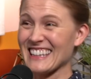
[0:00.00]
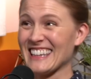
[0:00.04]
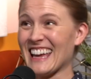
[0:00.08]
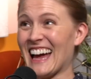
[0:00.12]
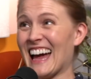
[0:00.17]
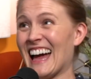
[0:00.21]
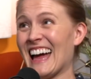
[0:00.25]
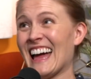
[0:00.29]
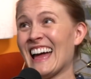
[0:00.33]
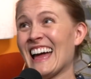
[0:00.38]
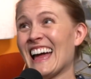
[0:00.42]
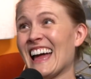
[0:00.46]

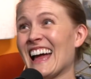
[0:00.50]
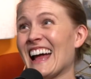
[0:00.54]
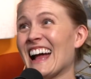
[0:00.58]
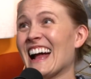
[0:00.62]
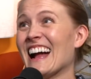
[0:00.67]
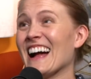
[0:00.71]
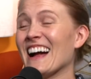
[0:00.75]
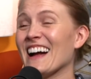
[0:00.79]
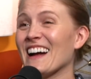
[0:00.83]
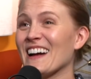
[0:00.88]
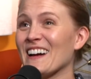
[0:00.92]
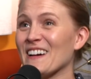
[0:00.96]
Yeah.
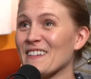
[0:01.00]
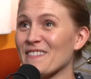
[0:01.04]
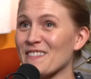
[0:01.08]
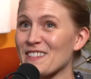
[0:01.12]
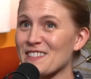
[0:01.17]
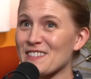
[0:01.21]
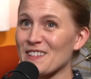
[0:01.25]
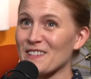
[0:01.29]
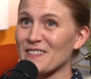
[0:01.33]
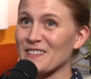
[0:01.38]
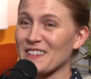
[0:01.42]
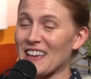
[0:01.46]

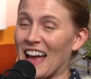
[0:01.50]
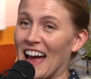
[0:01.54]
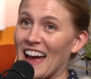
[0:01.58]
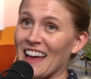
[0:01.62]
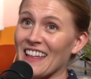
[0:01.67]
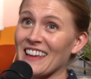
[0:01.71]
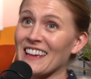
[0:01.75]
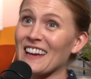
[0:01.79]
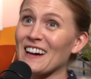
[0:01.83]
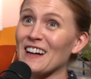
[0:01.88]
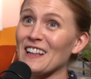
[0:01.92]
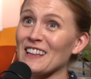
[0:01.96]

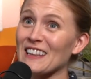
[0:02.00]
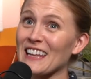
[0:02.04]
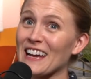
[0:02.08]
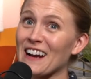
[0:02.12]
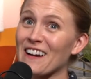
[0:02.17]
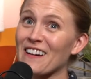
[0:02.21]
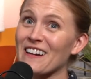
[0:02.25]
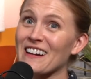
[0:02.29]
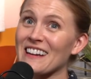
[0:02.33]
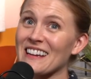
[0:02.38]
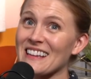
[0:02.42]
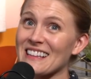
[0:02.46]
Like
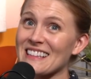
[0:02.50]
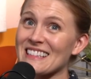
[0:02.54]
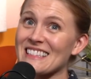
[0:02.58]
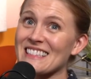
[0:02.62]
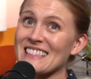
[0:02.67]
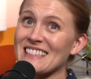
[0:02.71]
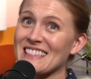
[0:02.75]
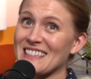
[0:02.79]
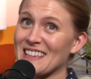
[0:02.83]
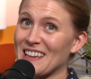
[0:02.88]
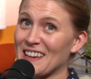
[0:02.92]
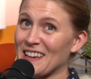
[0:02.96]

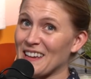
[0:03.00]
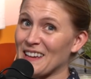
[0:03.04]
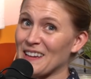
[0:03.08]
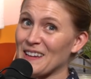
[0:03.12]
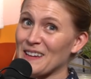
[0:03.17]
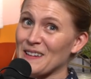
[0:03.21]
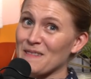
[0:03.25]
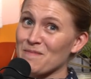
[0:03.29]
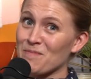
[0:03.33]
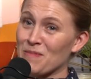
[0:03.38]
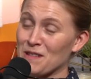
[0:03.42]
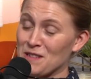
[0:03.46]
hilarious
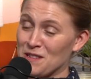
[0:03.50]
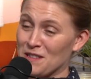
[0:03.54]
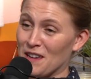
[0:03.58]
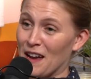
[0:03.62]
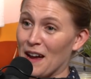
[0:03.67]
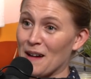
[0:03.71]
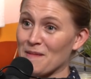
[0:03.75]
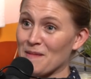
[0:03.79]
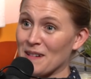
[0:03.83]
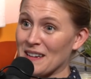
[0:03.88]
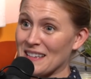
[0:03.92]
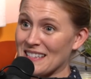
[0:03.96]

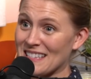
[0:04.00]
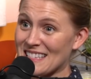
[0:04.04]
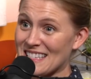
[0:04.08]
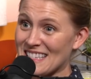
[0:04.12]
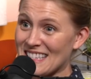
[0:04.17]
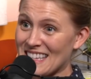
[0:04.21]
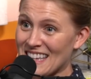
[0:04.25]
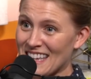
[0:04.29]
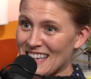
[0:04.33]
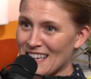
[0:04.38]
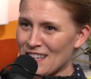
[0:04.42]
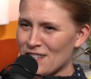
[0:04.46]

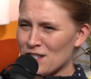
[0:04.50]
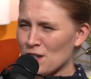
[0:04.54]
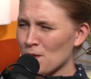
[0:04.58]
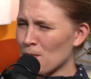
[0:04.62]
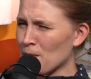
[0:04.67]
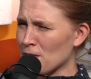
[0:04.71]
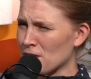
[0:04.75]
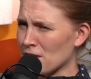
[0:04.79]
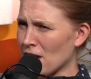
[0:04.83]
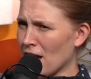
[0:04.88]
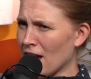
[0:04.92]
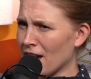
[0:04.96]
pajamas,
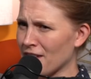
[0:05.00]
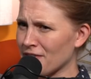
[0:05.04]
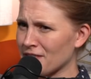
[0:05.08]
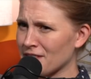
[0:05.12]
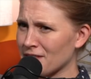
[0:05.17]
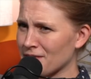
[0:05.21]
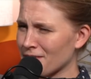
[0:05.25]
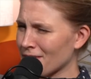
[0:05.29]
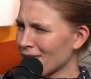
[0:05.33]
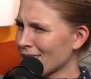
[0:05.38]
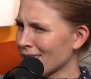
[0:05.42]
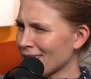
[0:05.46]
super
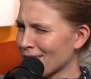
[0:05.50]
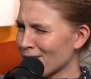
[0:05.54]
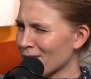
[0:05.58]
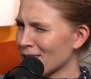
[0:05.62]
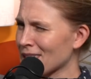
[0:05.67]
soft, really,